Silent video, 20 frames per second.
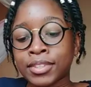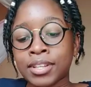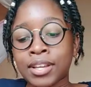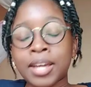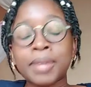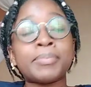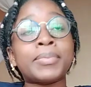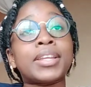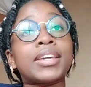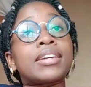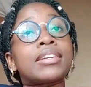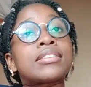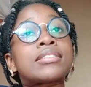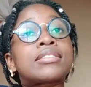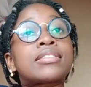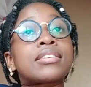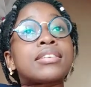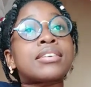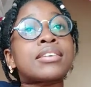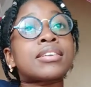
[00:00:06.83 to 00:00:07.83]
I'm
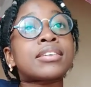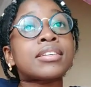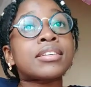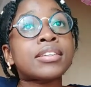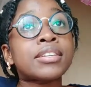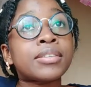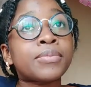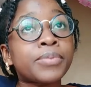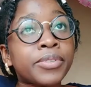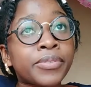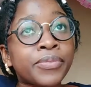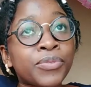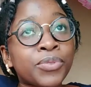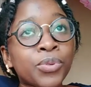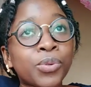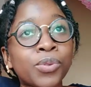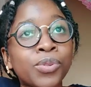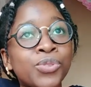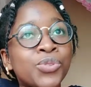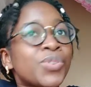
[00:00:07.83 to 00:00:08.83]
late. I would have
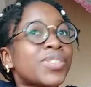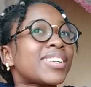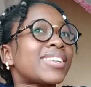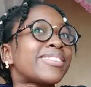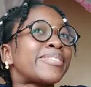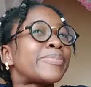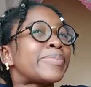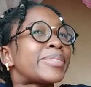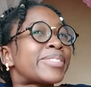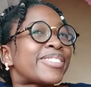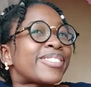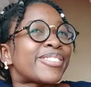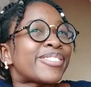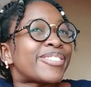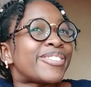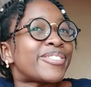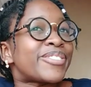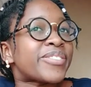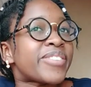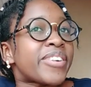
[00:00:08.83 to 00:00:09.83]
told you that I'm
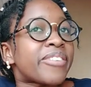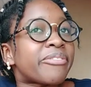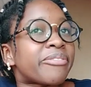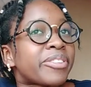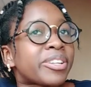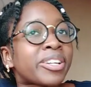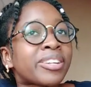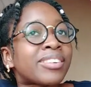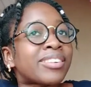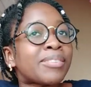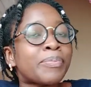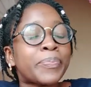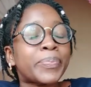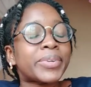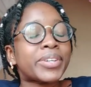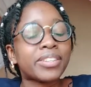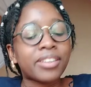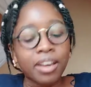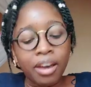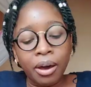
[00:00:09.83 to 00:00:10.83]
stuck in traffic,
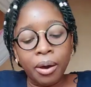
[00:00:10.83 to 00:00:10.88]
but